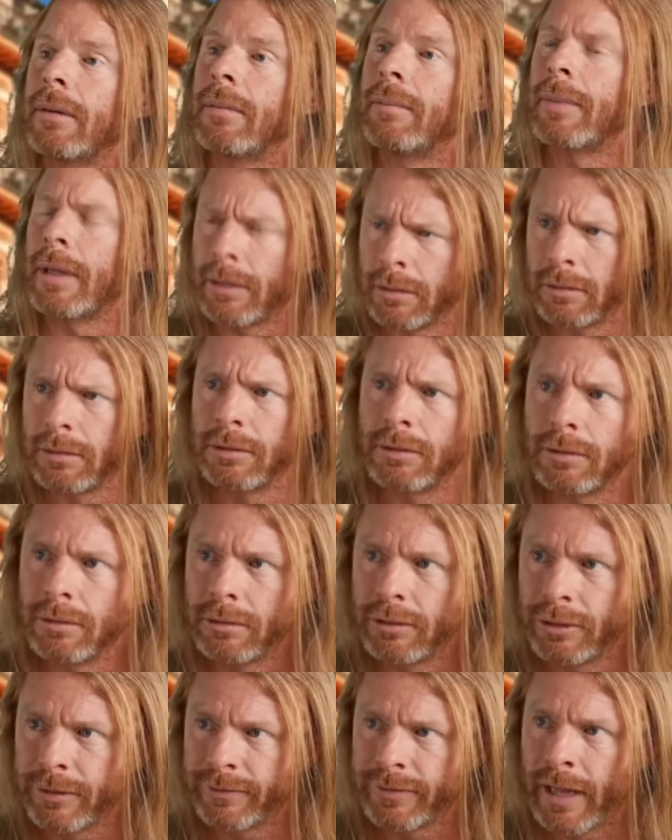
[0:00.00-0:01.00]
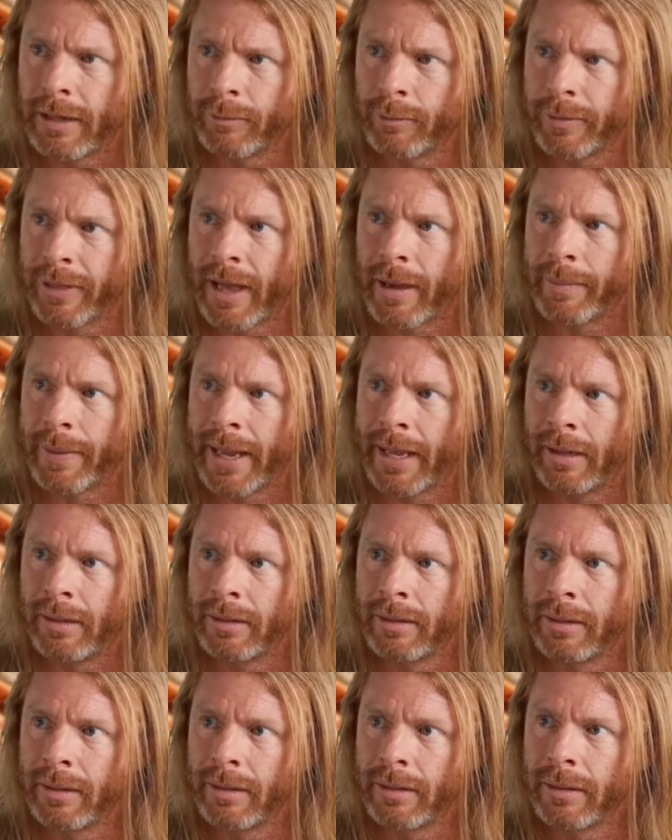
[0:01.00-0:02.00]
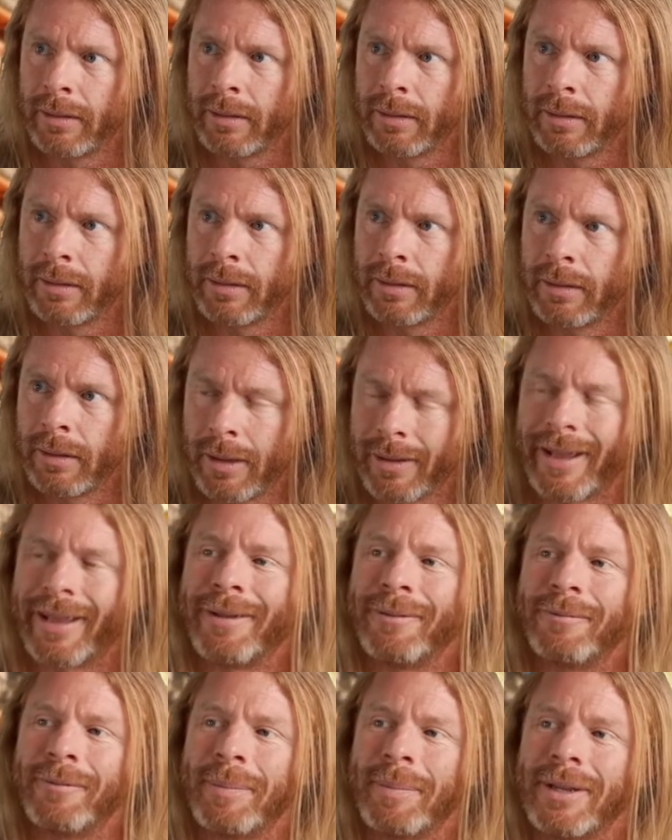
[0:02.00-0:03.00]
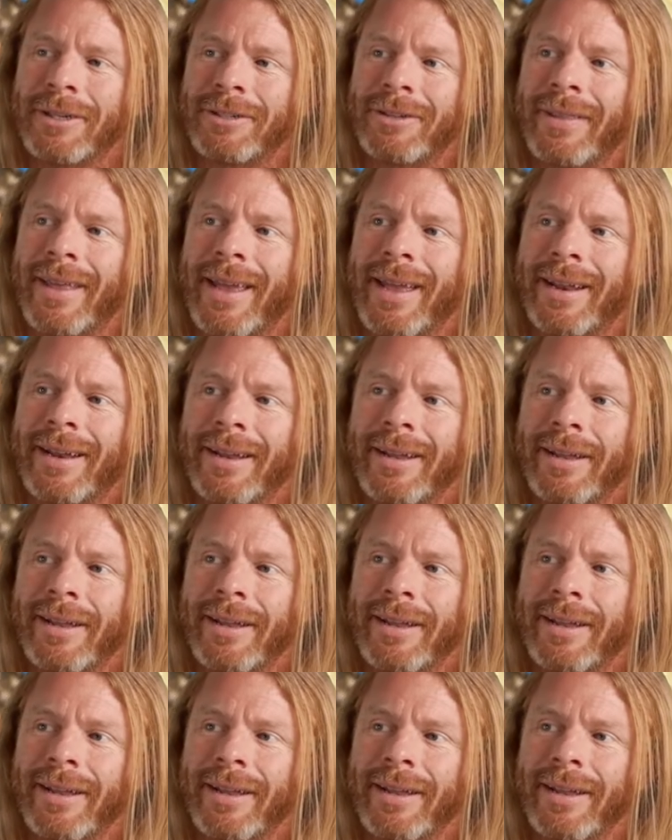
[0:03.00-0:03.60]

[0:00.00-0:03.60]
But she's held without bail? Okay, we mentioned that.